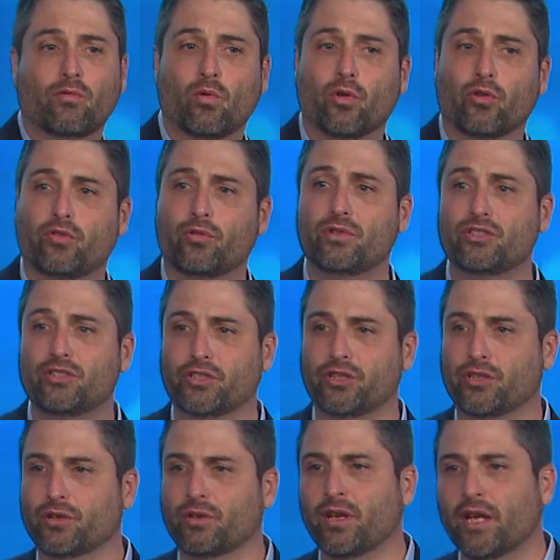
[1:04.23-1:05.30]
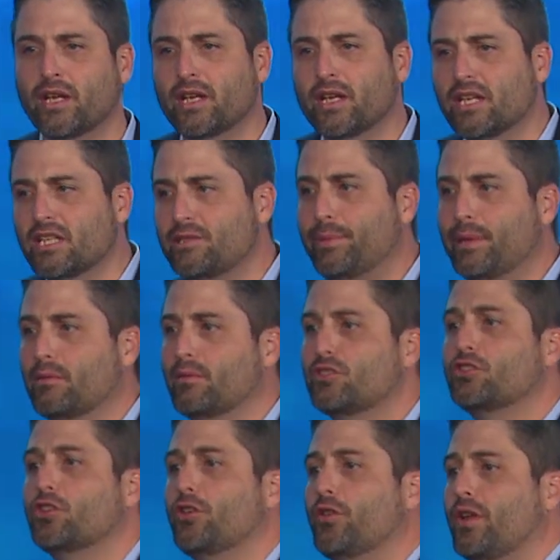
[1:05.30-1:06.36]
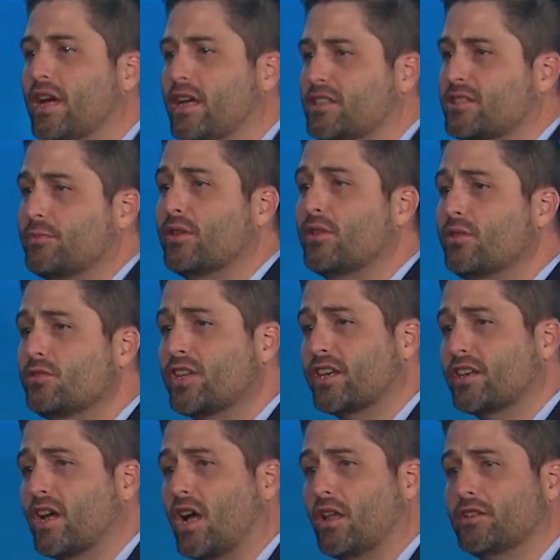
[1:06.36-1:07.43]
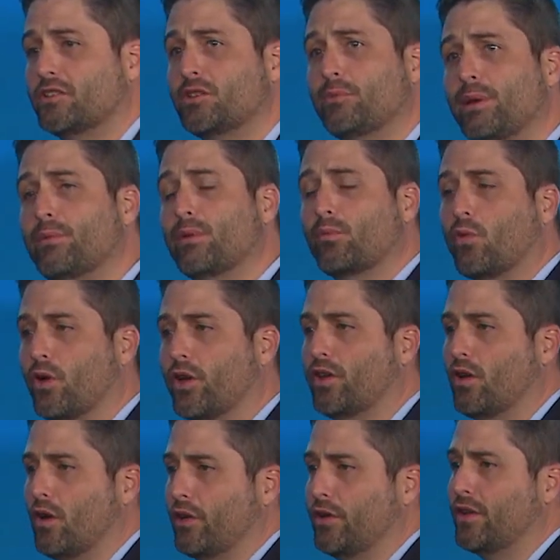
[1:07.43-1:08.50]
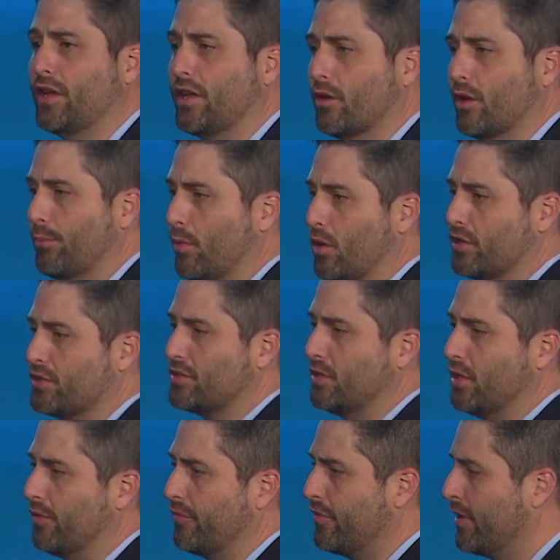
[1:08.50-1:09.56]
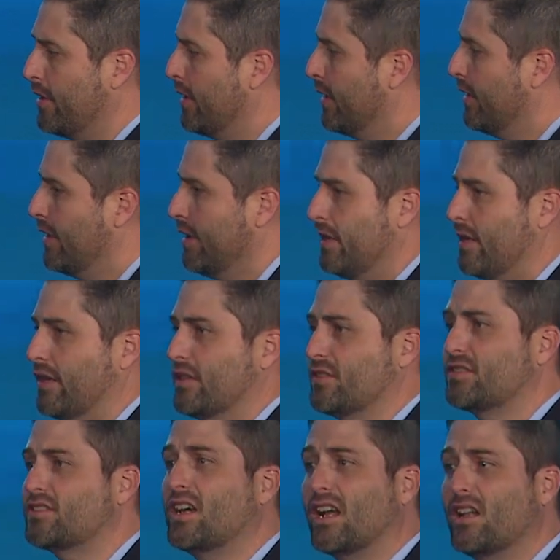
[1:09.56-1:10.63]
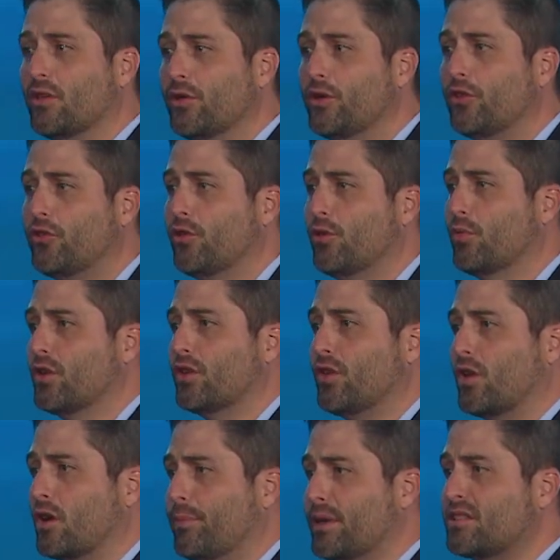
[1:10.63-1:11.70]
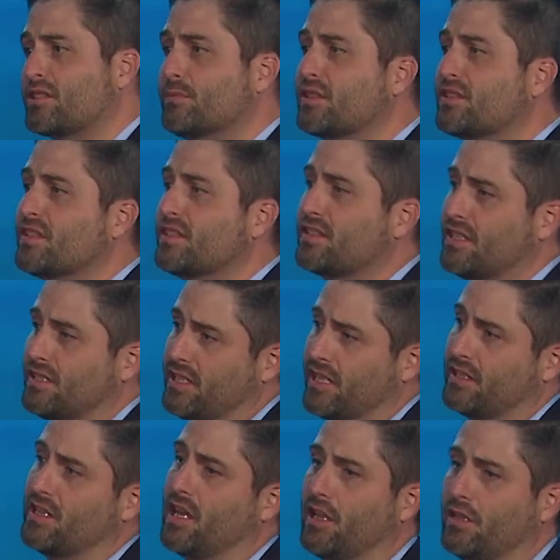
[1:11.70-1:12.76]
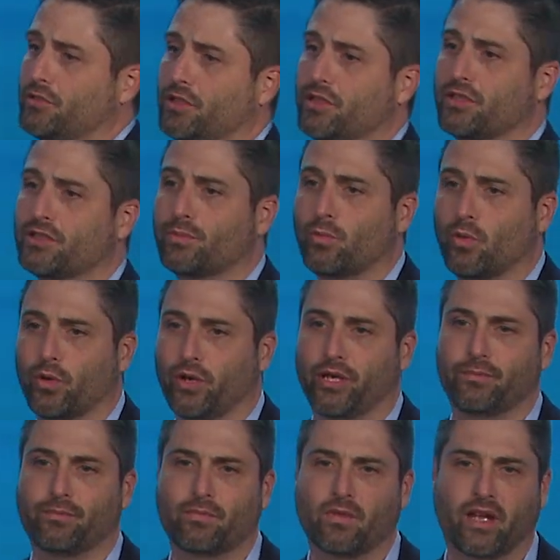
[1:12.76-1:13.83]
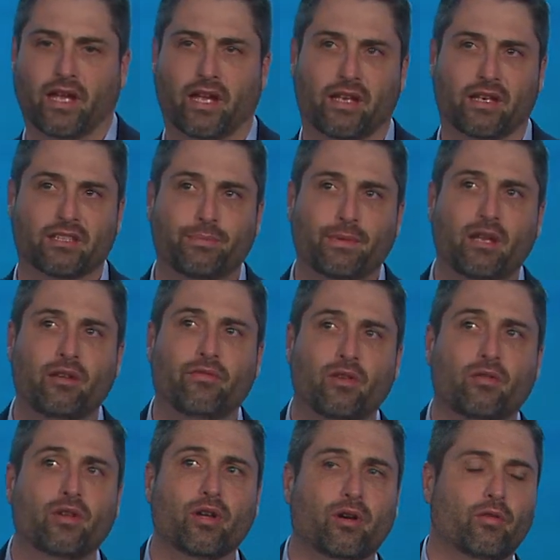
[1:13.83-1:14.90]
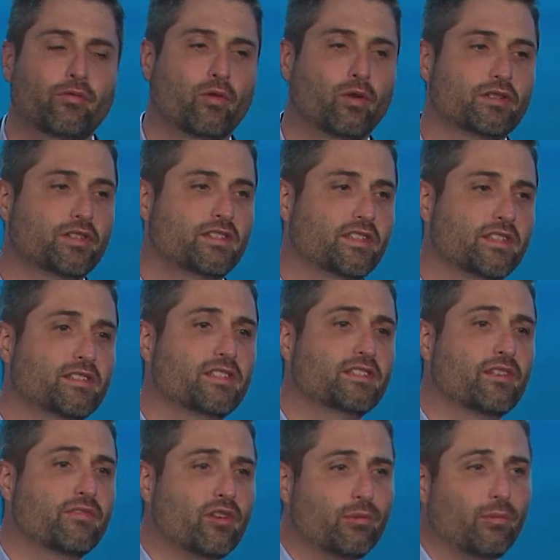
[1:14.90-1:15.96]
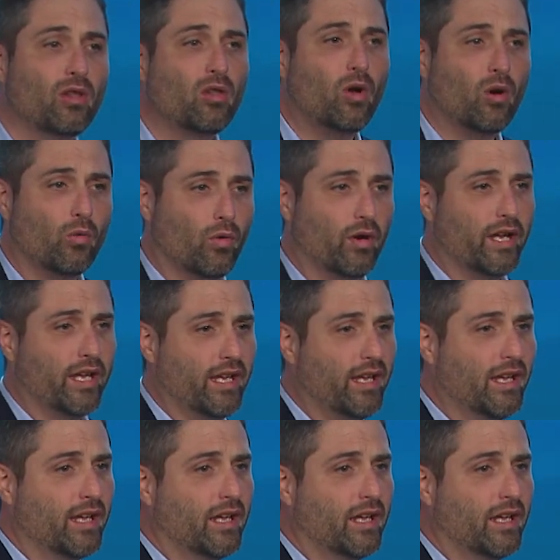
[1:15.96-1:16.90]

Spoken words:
forward to each year to be able to show you guys some of the new technology we've been working on here at Broadsoft. As Scott alluded to, we're going to talk about some assistant technology this morning. And as many of you know, voice assistants have come a long way